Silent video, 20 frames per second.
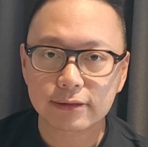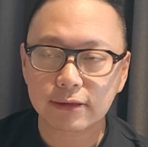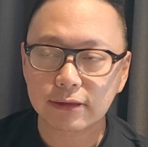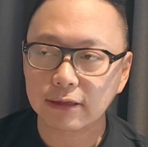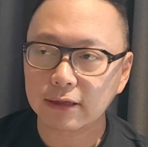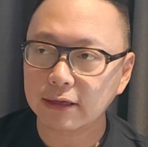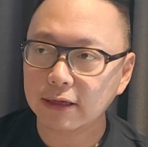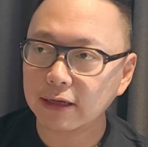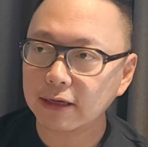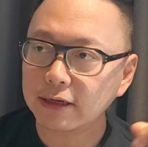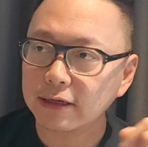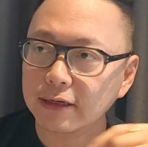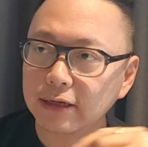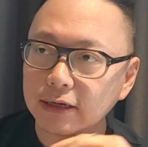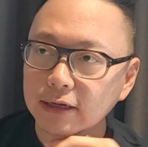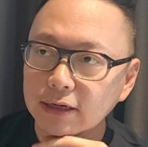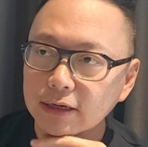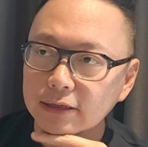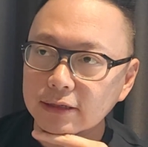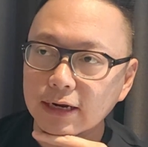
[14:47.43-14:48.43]
Okay,
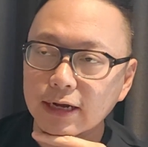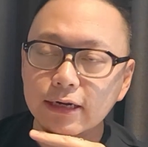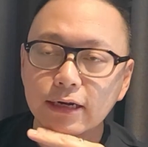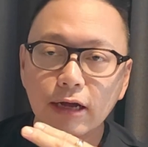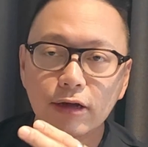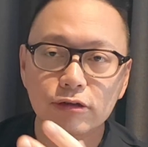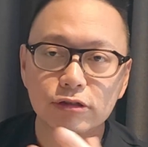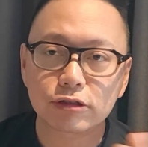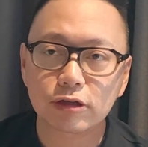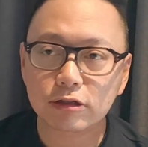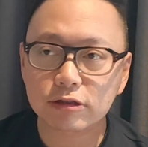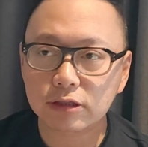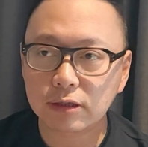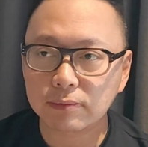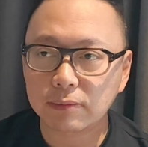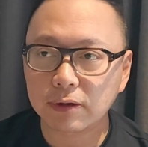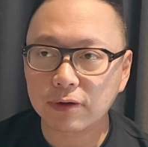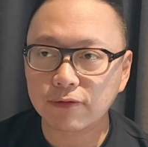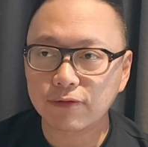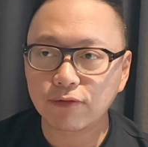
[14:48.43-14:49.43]
9th house talks
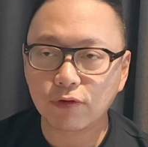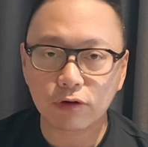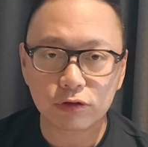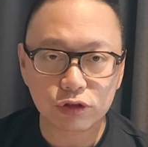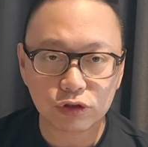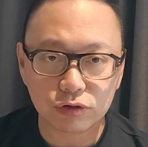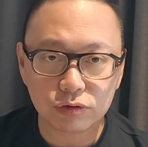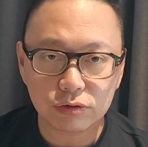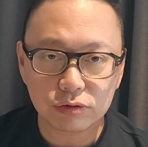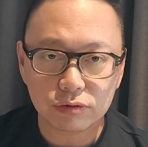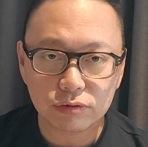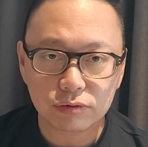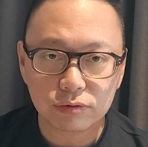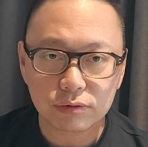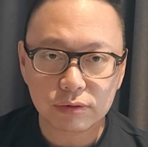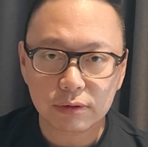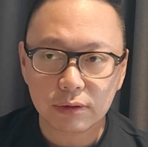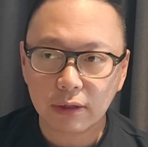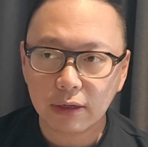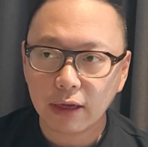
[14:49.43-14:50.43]
about fortune,
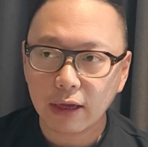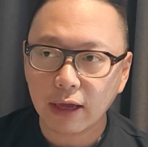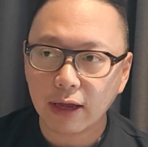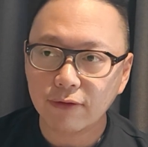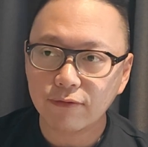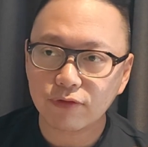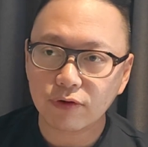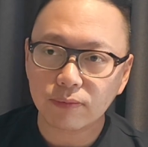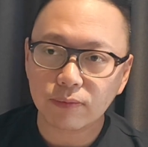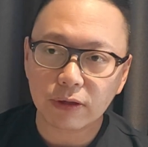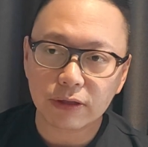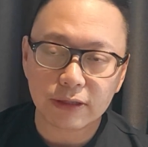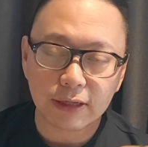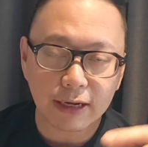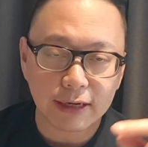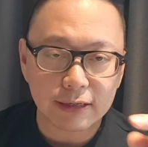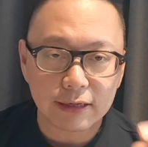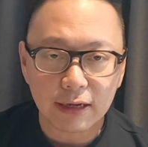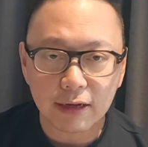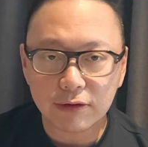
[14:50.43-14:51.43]
and from the
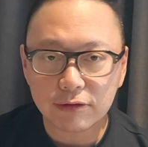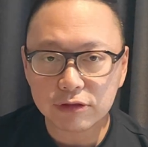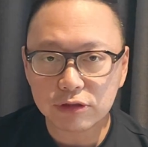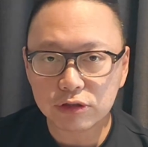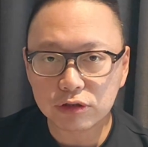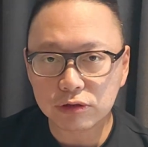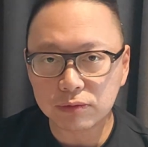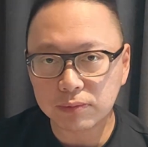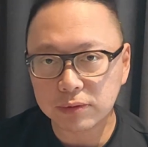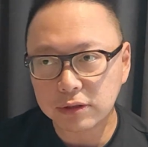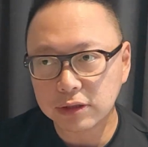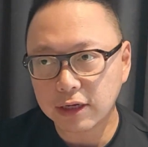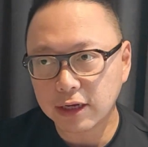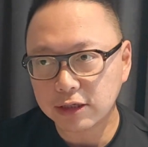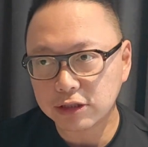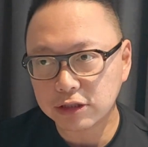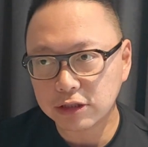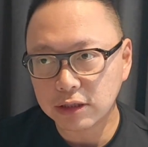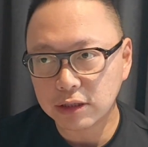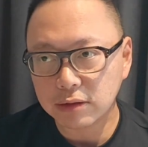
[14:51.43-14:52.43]
9th house, Jupiter
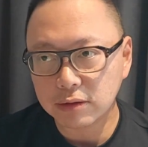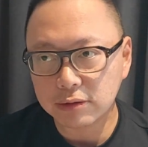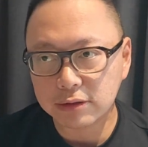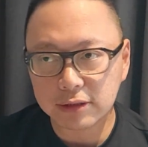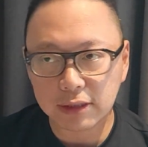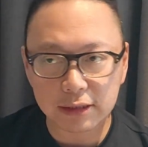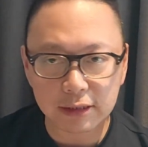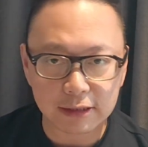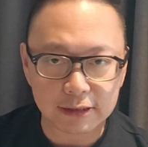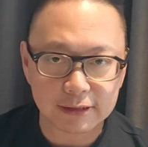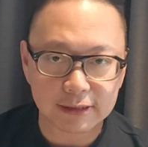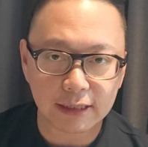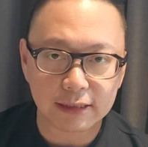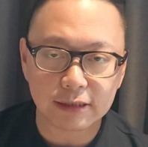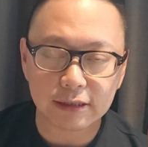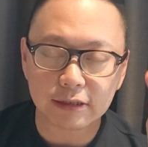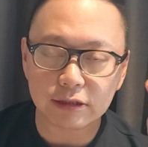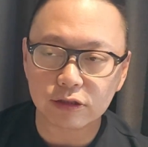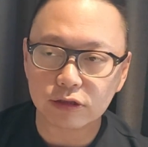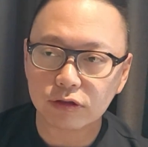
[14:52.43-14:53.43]
actually looks at the
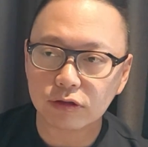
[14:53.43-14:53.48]
ascendant.